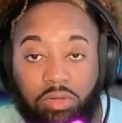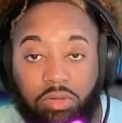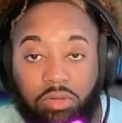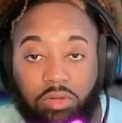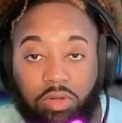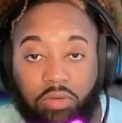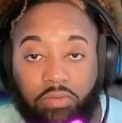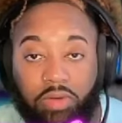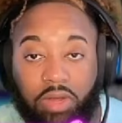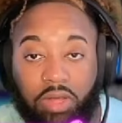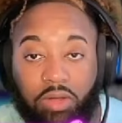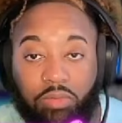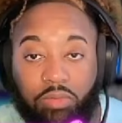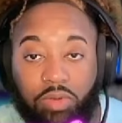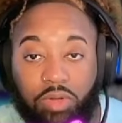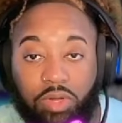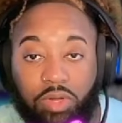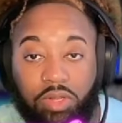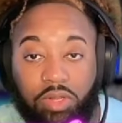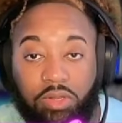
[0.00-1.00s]

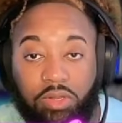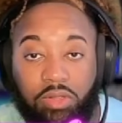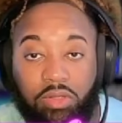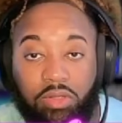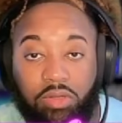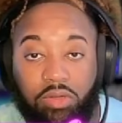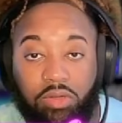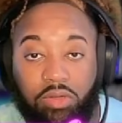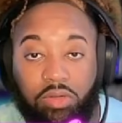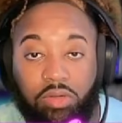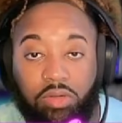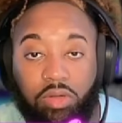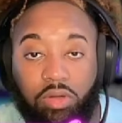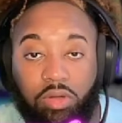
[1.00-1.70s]
one, go